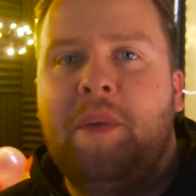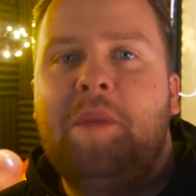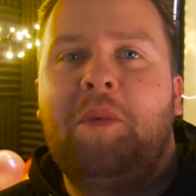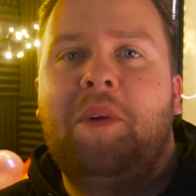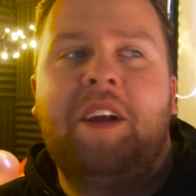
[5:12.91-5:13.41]

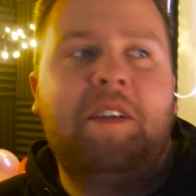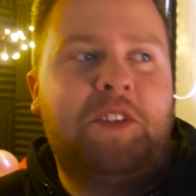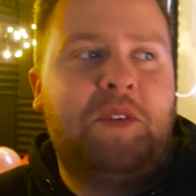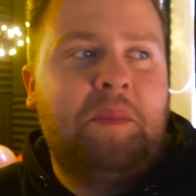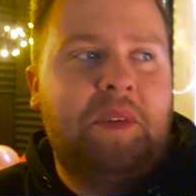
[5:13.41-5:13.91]
Maybe we
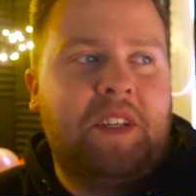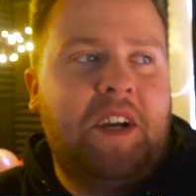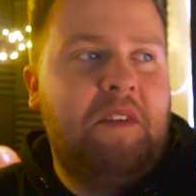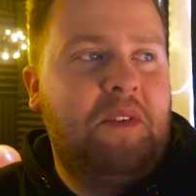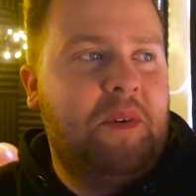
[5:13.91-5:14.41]
live stream this.
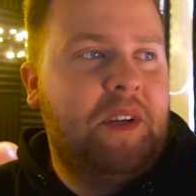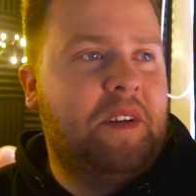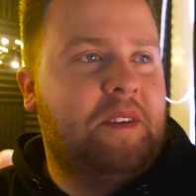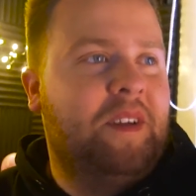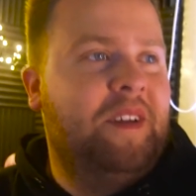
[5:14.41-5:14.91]
I have no
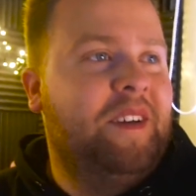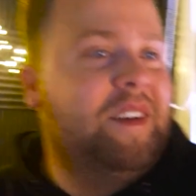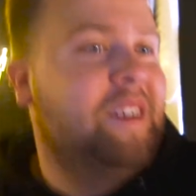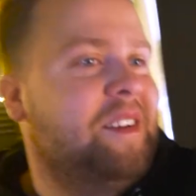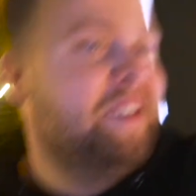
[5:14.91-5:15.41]
idea.
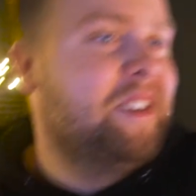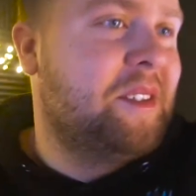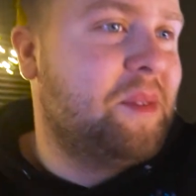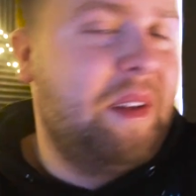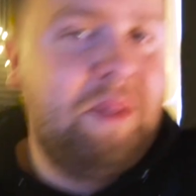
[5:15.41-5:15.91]
I
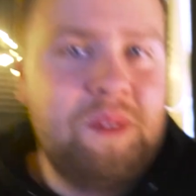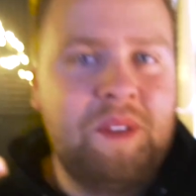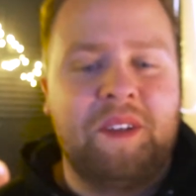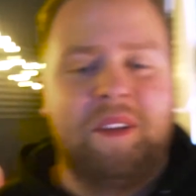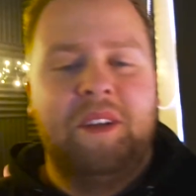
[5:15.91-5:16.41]
guess we'll have to
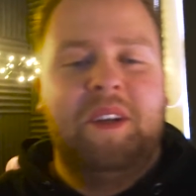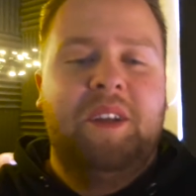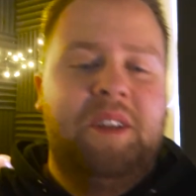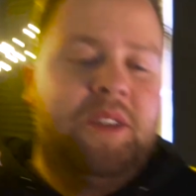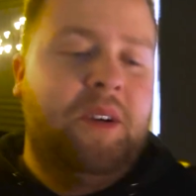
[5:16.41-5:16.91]
see.
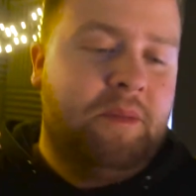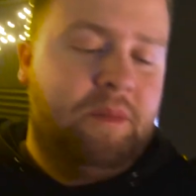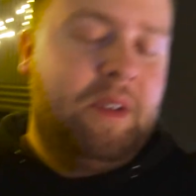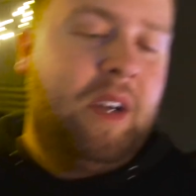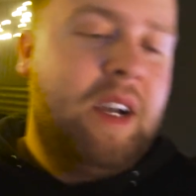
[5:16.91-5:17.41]
So,
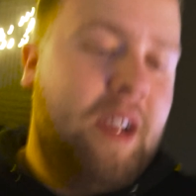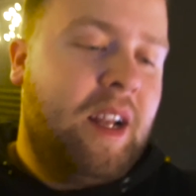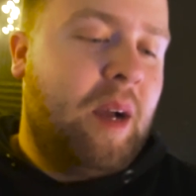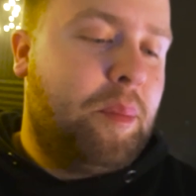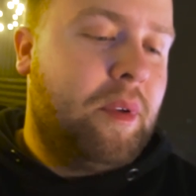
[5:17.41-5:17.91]

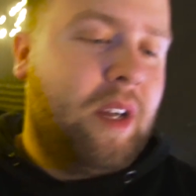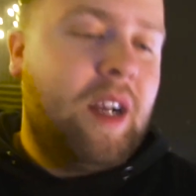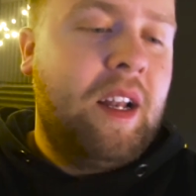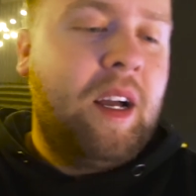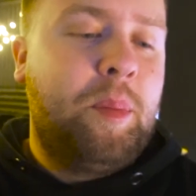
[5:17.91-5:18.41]
I'll
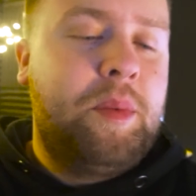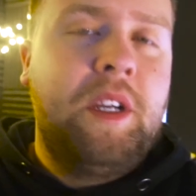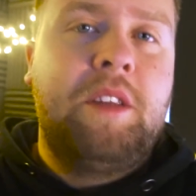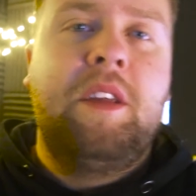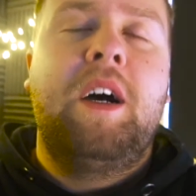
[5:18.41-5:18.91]

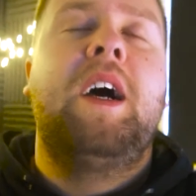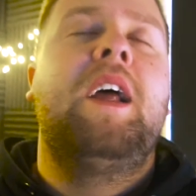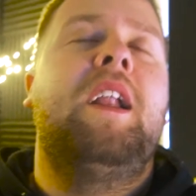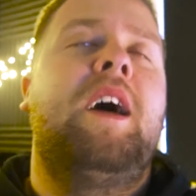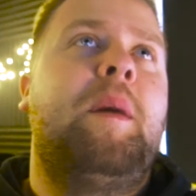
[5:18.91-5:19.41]
update
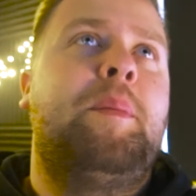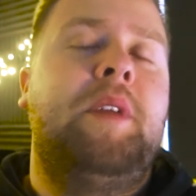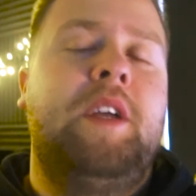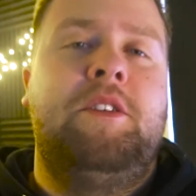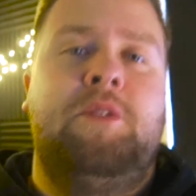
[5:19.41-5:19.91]

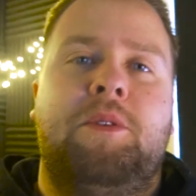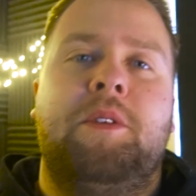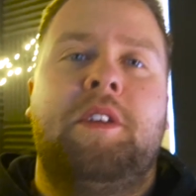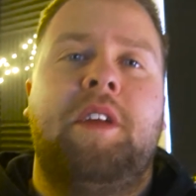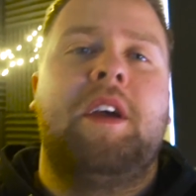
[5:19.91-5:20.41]
you
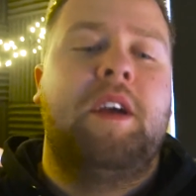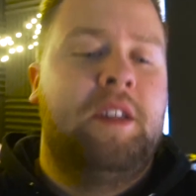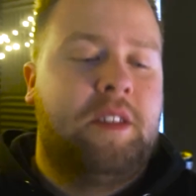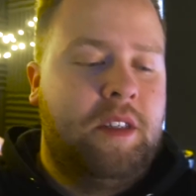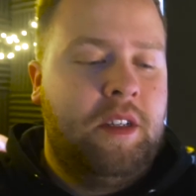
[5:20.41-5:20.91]
during the day
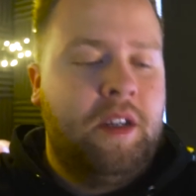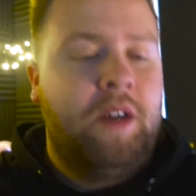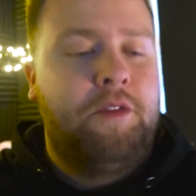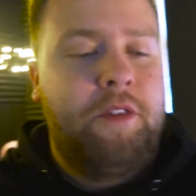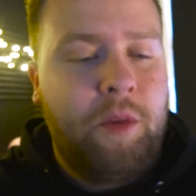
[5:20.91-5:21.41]
and see
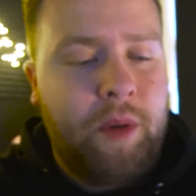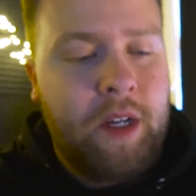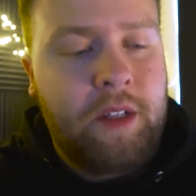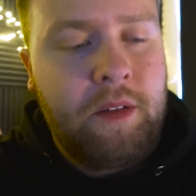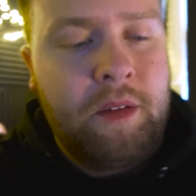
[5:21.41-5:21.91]
how far we
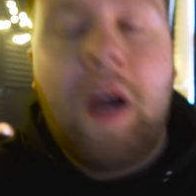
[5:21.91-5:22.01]
got.